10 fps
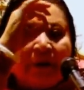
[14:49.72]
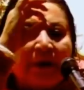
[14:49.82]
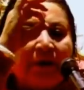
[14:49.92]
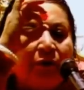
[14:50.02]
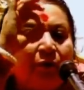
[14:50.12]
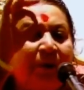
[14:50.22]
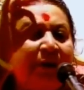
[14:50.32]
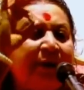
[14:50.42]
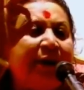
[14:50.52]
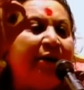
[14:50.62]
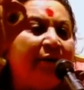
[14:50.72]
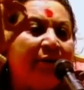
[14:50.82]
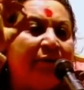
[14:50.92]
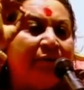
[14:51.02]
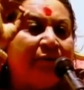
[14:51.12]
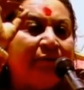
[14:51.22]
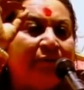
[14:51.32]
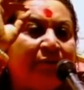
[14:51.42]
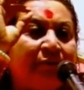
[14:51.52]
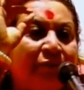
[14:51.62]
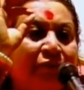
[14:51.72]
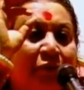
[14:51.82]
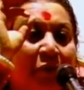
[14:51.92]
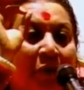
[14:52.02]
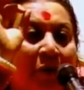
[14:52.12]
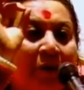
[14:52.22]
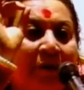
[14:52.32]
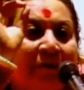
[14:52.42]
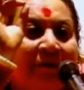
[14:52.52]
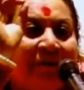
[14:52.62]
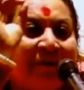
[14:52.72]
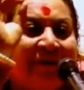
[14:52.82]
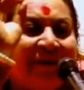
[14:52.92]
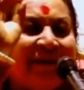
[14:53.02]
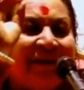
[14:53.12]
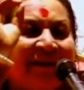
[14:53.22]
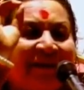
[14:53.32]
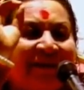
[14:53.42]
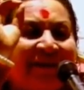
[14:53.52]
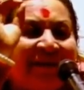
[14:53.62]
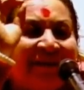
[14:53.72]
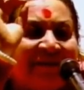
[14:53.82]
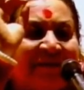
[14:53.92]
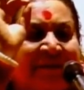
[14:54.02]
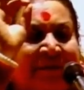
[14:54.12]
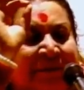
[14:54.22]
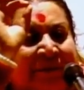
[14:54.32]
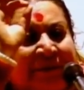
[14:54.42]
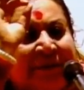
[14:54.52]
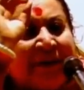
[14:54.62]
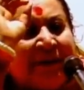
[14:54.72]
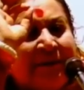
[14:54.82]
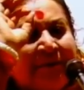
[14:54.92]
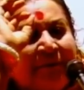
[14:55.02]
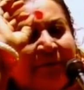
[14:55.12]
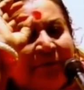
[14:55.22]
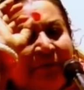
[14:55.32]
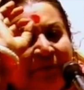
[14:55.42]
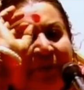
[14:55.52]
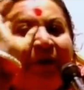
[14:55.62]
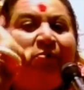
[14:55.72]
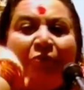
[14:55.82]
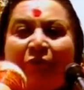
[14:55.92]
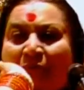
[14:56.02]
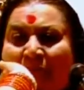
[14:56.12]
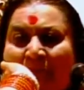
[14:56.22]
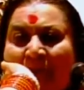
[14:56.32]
that you will take all that is very beautiful